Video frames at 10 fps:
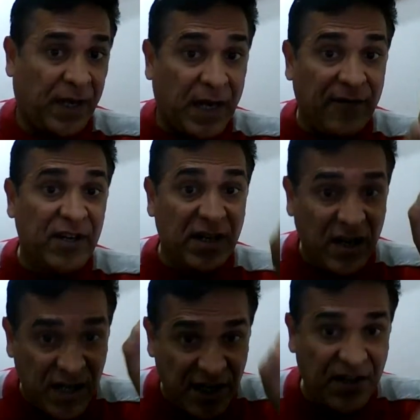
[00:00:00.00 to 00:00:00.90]
Even a
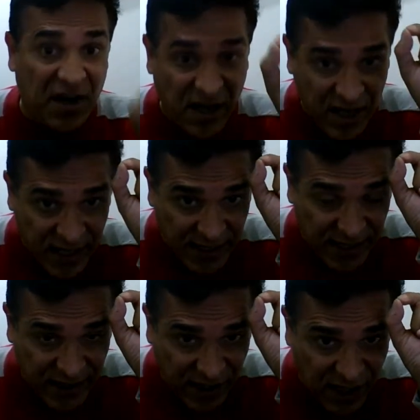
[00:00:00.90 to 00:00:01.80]
literal,
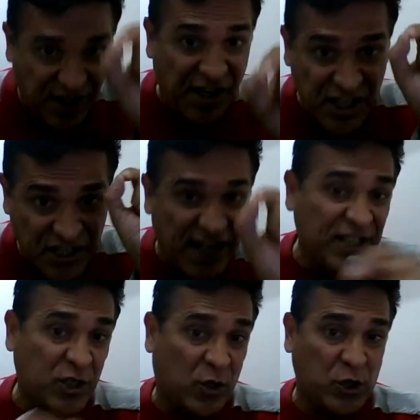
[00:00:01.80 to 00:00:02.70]
in the literal
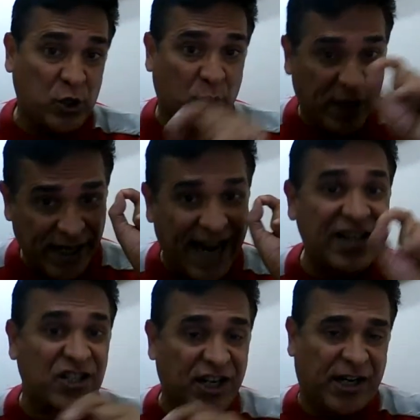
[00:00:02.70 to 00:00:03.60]
sense, also an
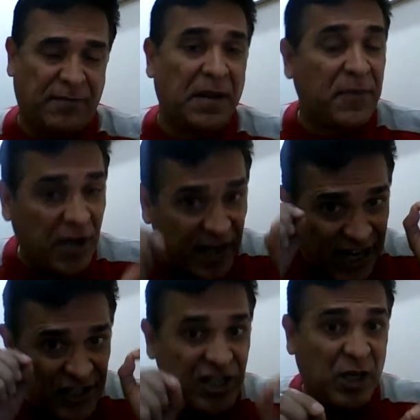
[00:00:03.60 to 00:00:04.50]
accident, maybe an
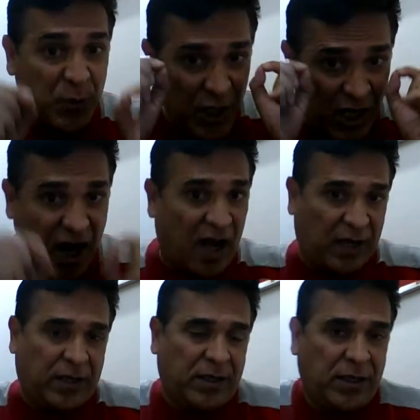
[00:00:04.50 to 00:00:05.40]
accident with a
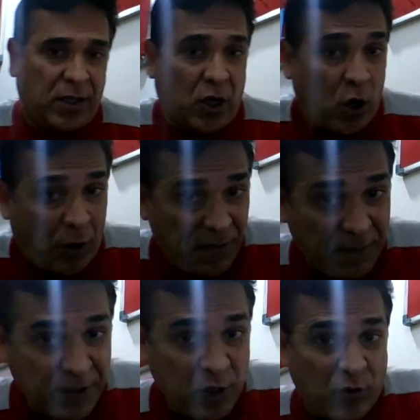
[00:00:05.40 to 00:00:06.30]
car, or
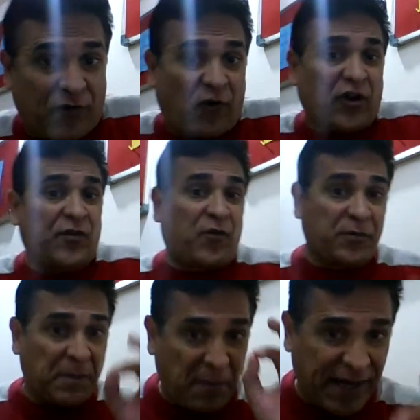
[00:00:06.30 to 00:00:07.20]
maybe you have fallen from
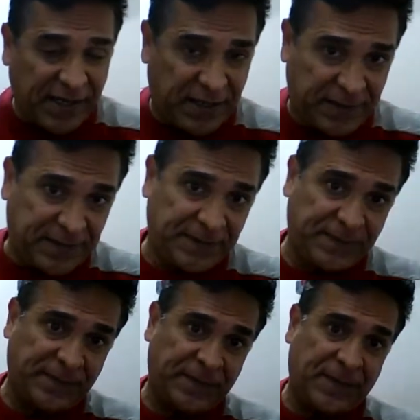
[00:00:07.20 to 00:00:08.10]
the bike.
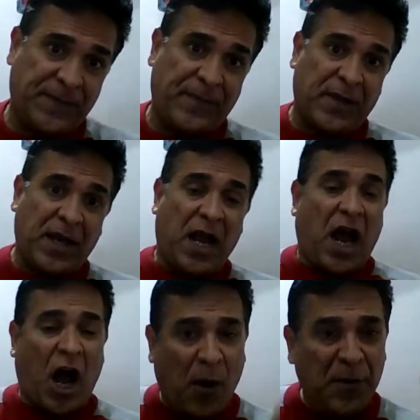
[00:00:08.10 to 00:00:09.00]

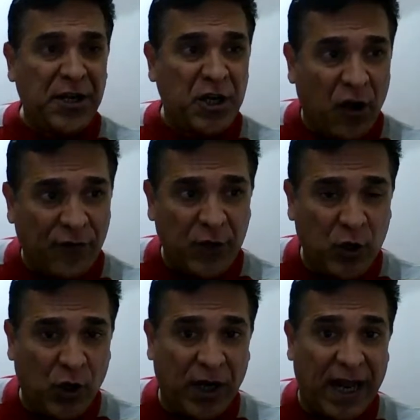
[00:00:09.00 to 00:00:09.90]
How many of
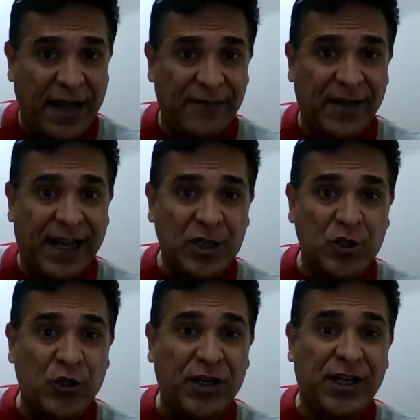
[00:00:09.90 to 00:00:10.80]
you all have
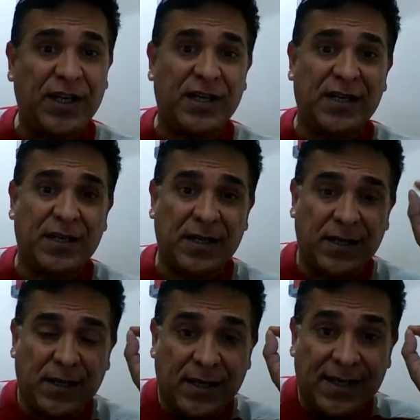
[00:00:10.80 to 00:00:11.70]
actually
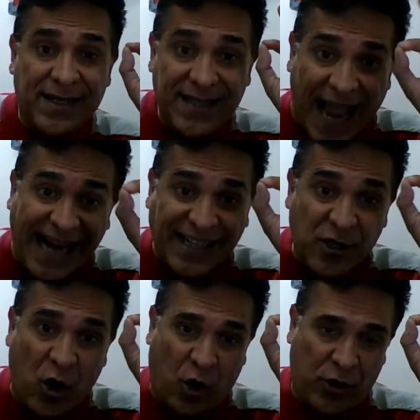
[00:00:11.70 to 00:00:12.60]
thanked
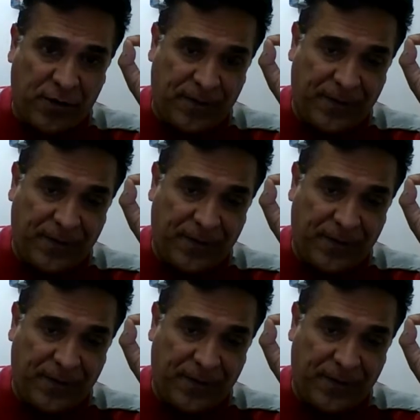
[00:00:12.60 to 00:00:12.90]
God